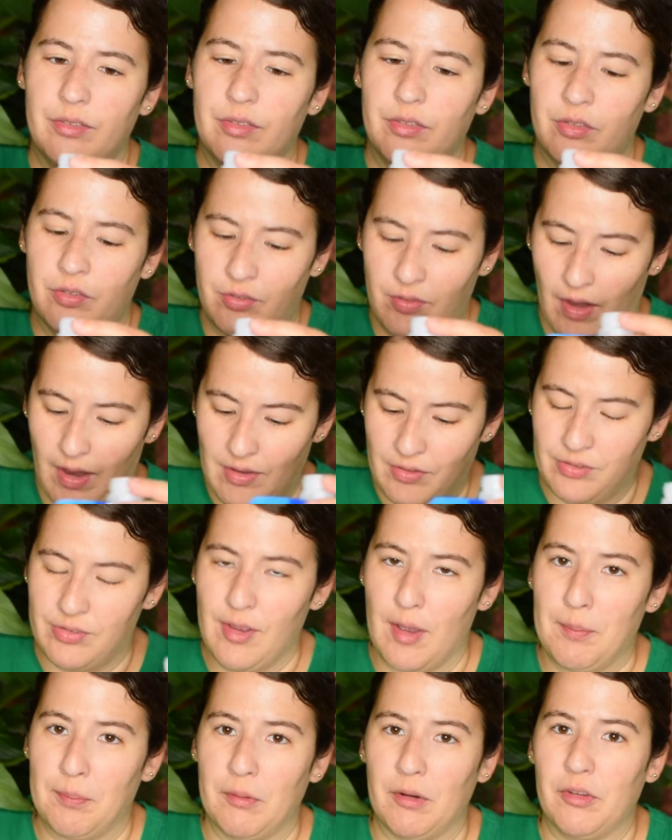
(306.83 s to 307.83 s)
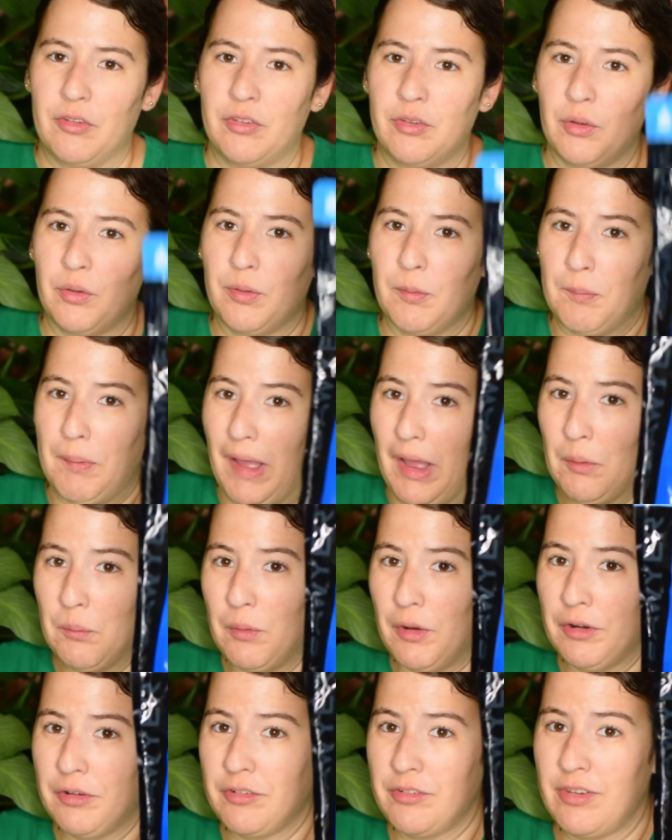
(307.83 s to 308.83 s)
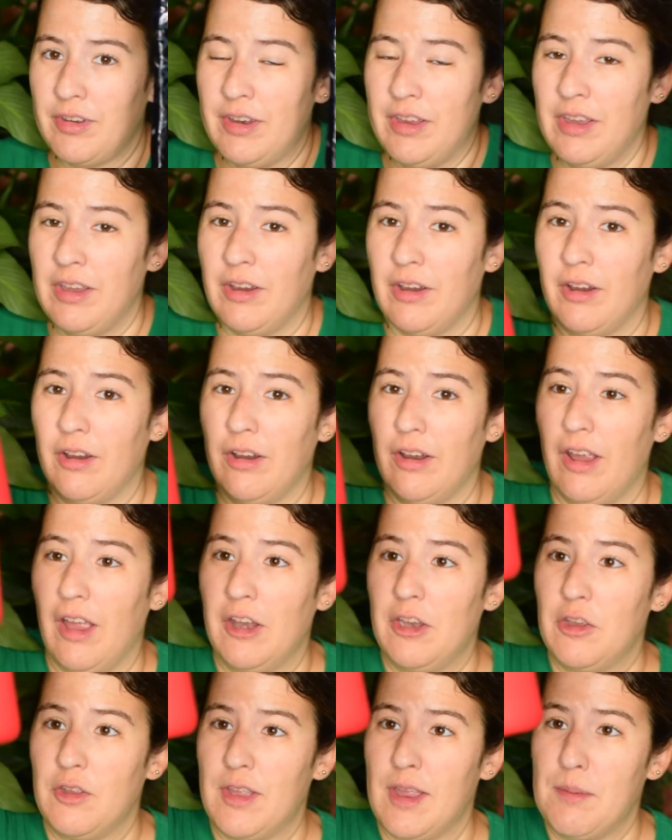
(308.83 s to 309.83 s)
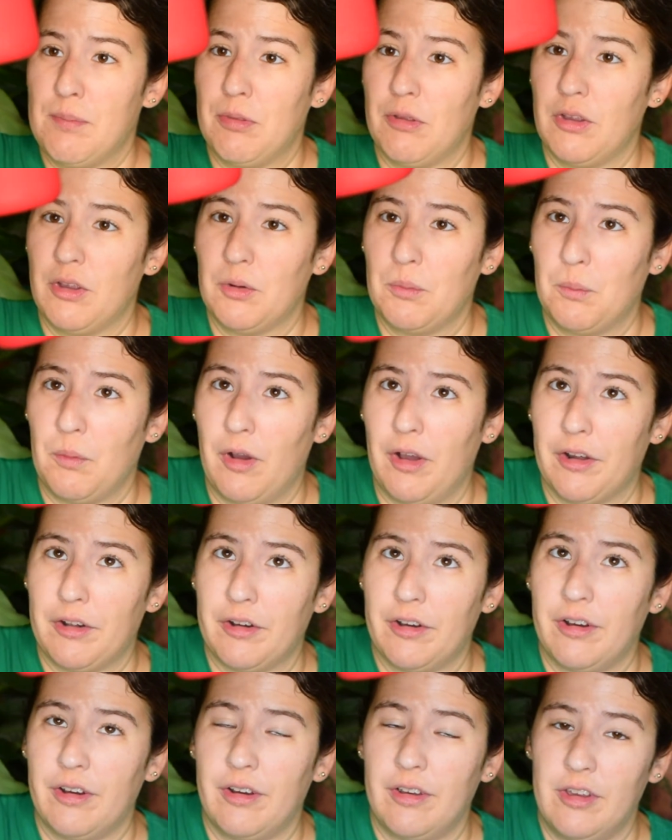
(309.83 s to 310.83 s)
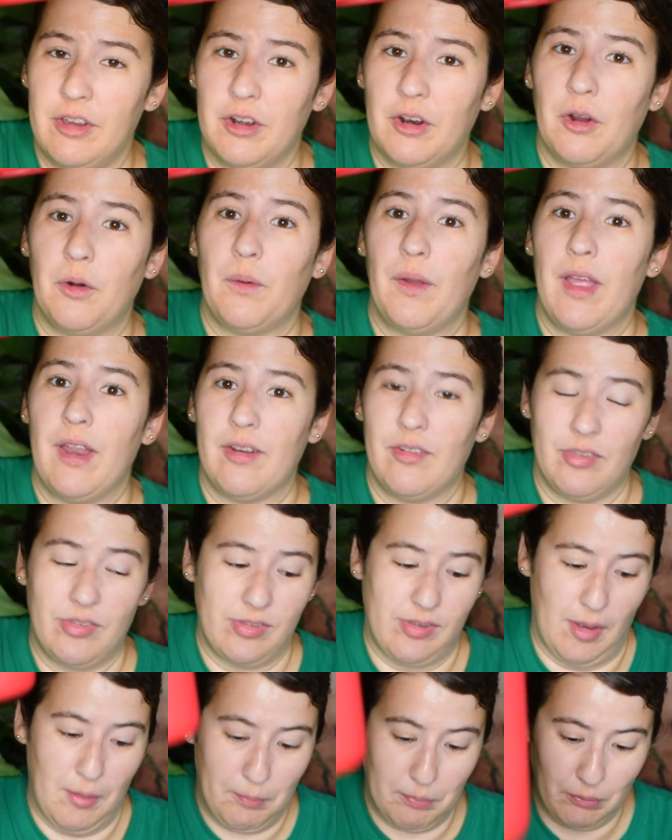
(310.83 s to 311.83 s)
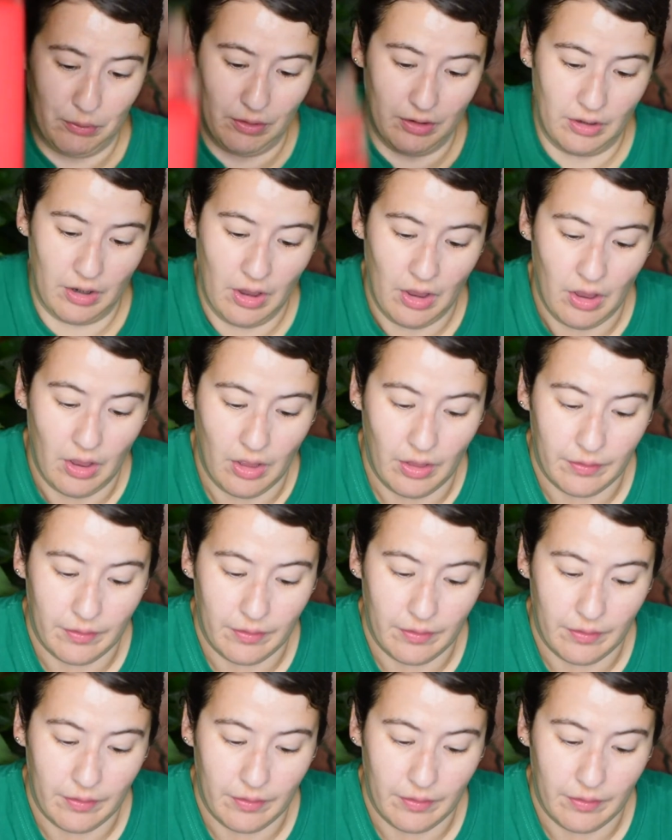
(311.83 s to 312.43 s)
stays separate. So the bad water's in here, and you keep the good water, you know, in a separate